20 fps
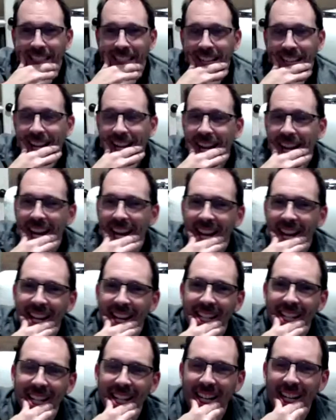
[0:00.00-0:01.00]

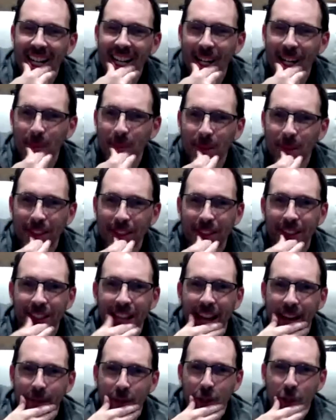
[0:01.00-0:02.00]
And good to
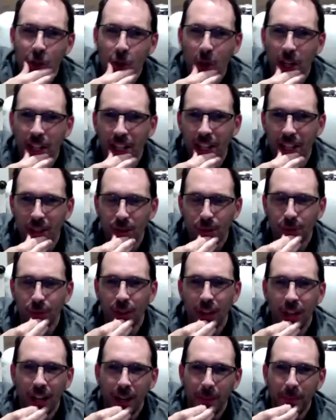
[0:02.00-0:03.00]
have you joining us
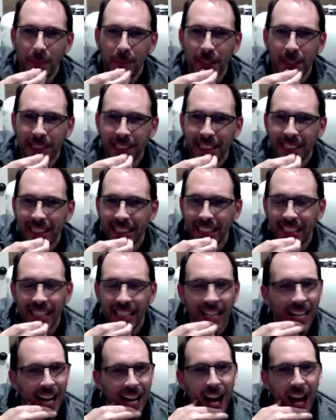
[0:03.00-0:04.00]
from
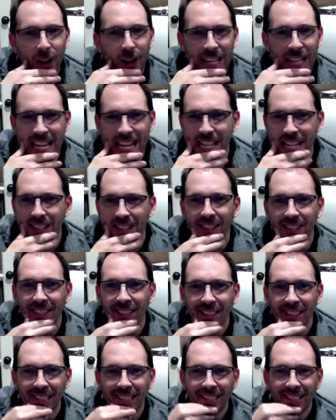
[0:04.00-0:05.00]
out east.
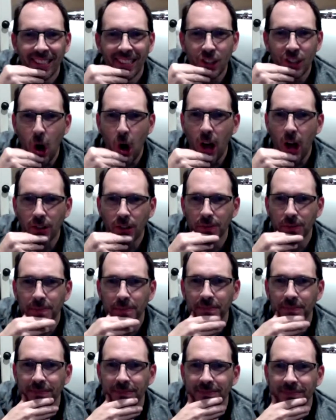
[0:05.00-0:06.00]
It's awesome.
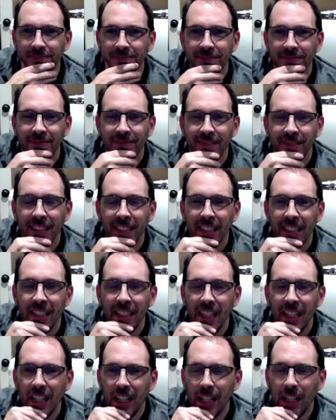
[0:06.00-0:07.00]

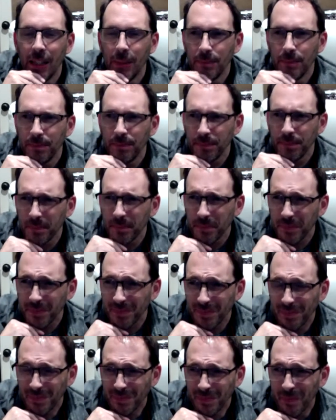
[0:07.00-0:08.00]
And
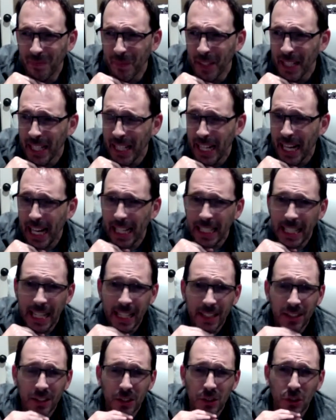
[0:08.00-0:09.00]

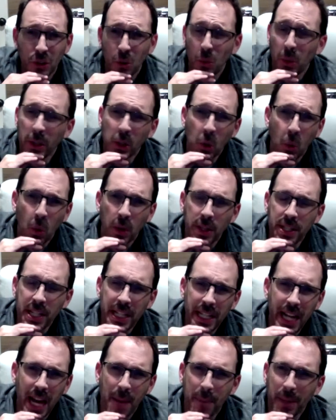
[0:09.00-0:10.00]
then, so when quarantine
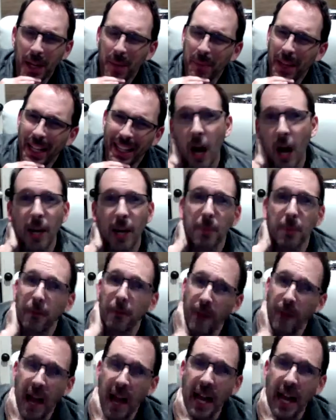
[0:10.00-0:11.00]
happened, I'm like, I
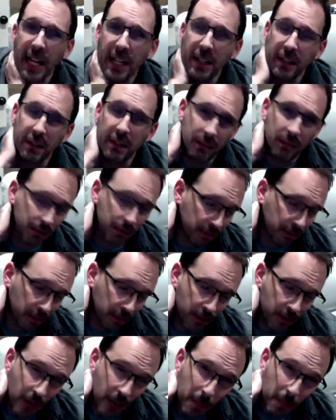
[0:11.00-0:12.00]
provide
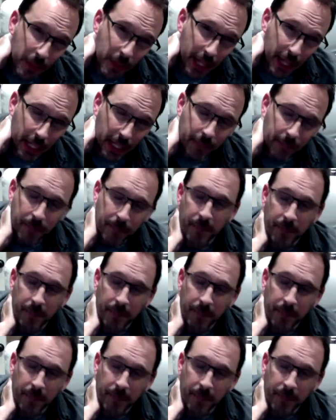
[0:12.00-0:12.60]
something